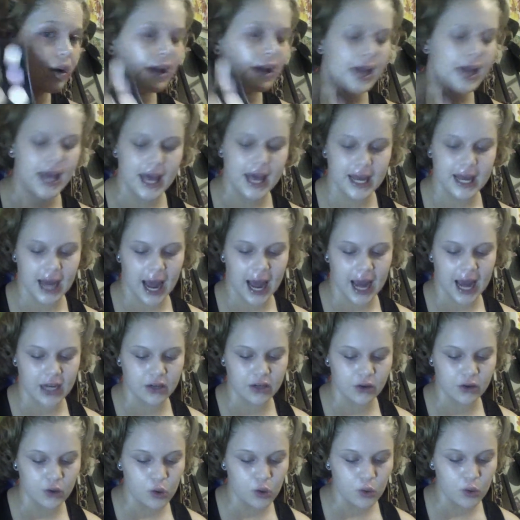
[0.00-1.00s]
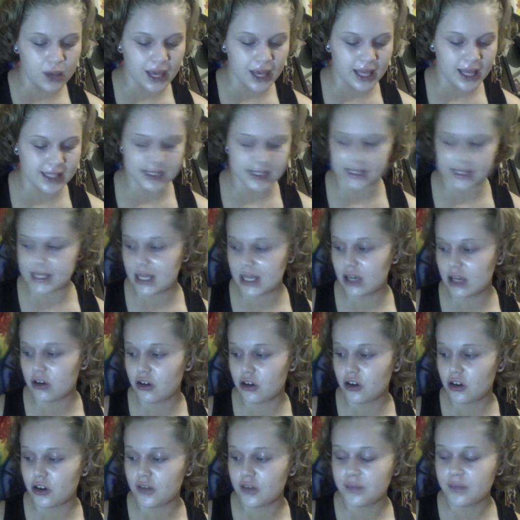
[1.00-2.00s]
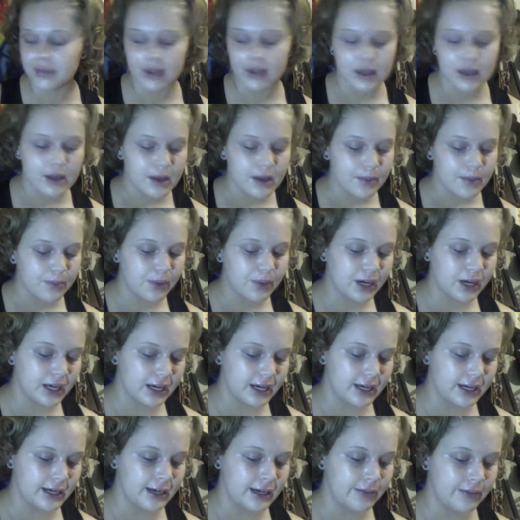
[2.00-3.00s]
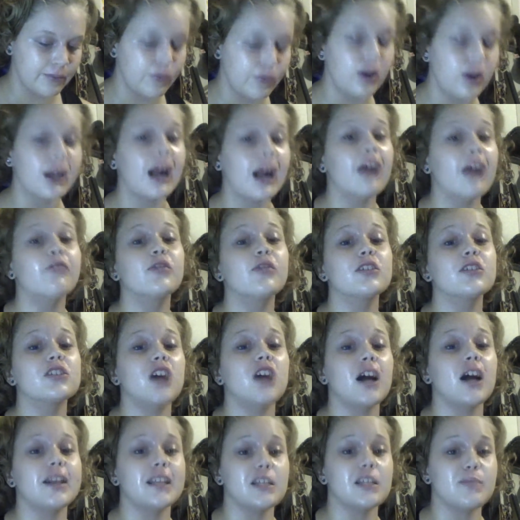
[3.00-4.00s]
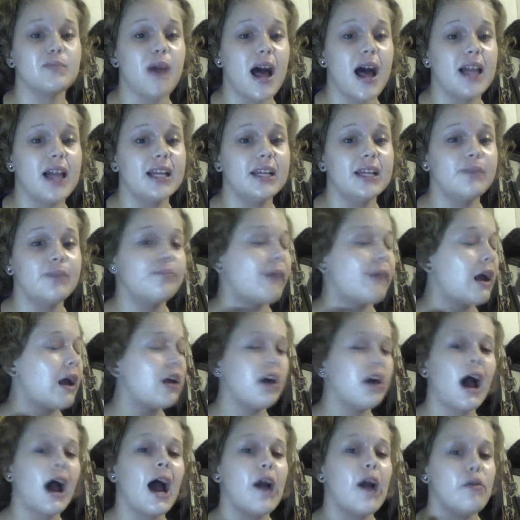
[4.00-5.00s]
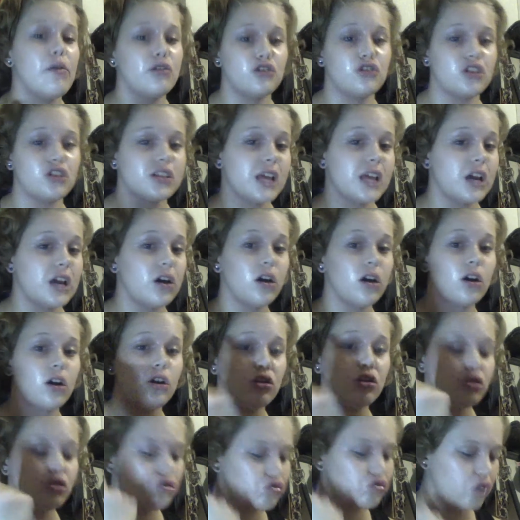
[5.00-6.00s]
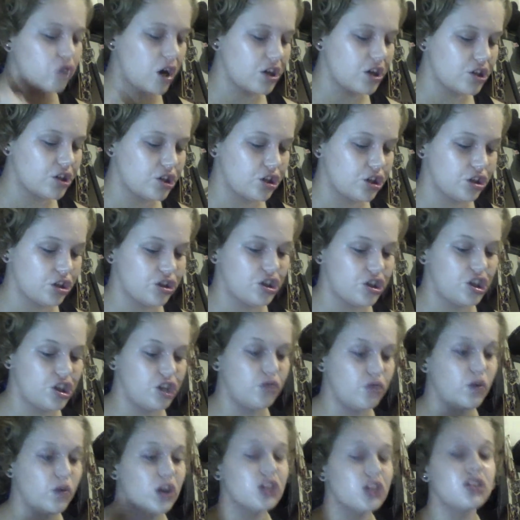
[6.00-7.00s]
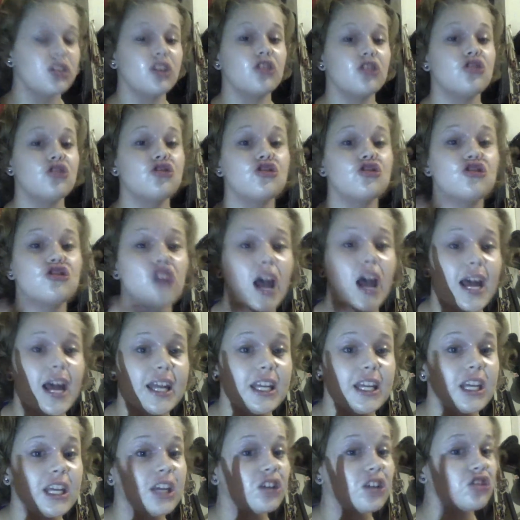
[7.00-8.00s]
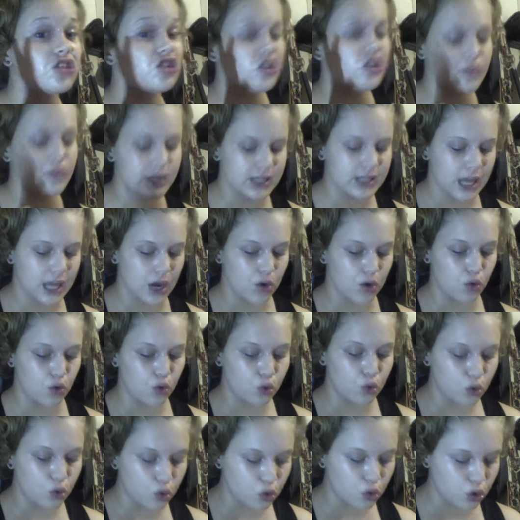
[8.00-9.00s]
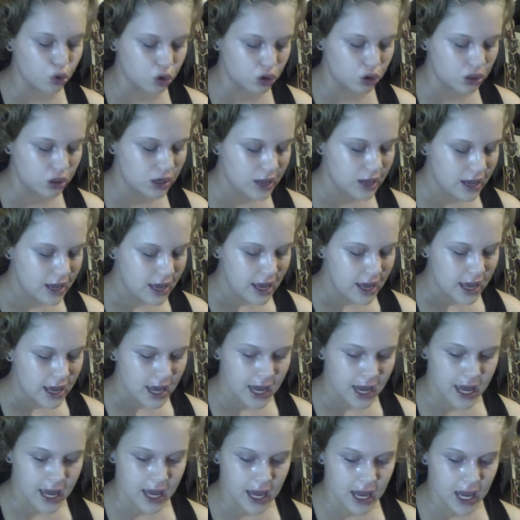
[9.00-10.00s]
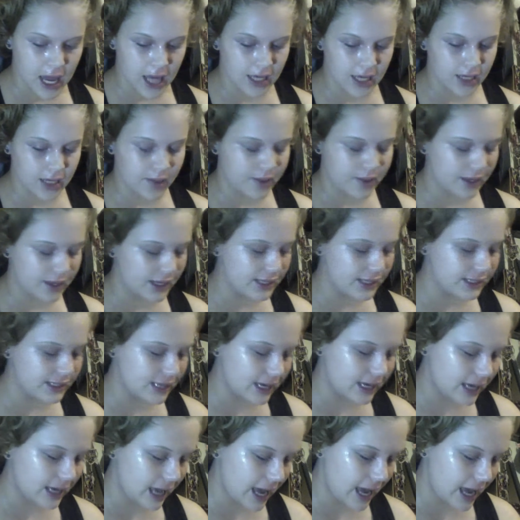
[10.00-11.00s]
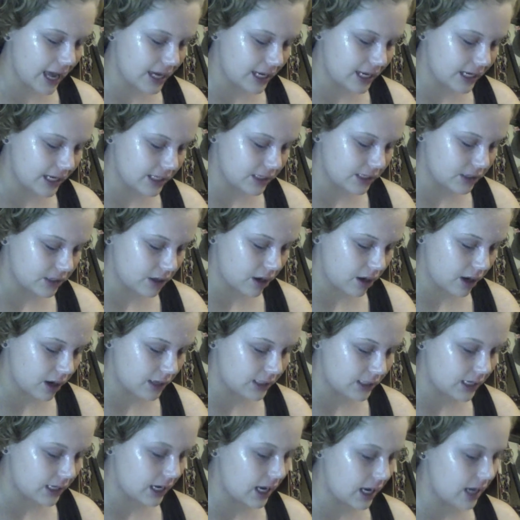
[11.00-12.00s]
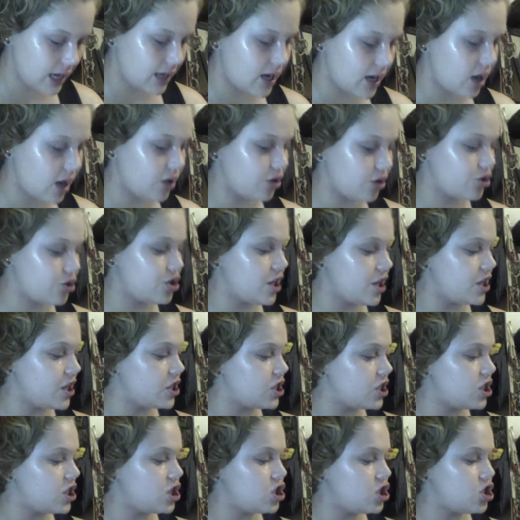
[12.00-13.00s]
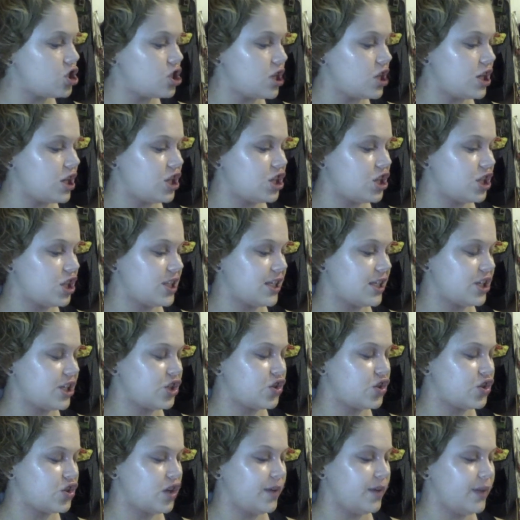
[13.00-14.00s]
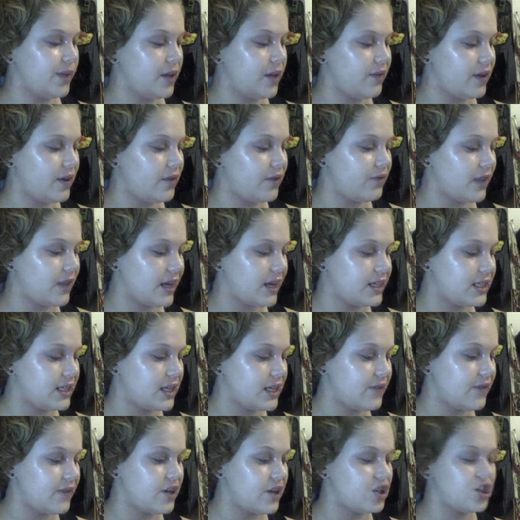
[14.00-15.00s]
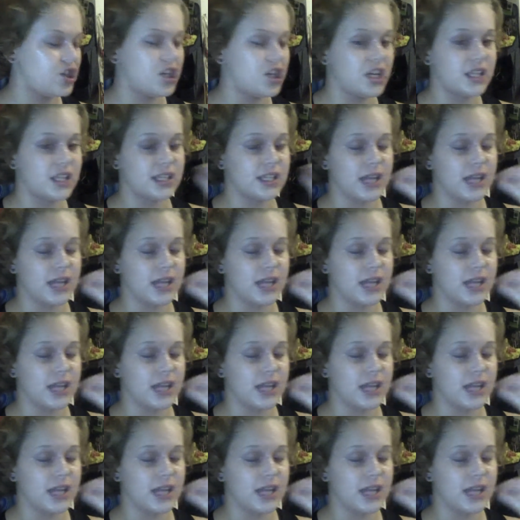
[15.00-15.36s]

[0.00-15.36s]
and I know you can't see her, but when I first got this palette, I was just like drawn to her. She was shining. She was like, ooh. And this, again, is not a color changing. She is just extremely reflective, and she's